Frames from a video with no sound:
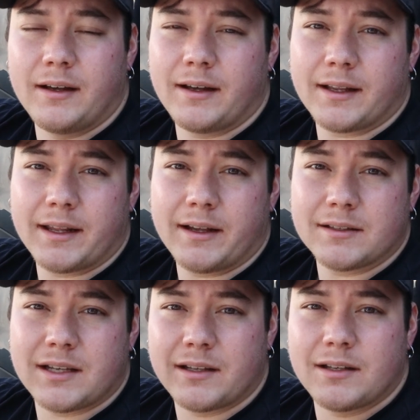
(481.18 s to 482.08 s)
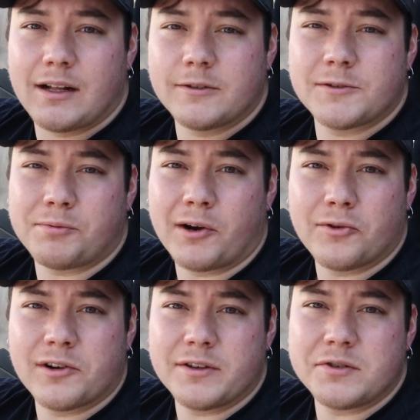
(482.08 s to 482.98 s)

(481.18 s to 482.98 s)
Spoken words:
and then $10 priority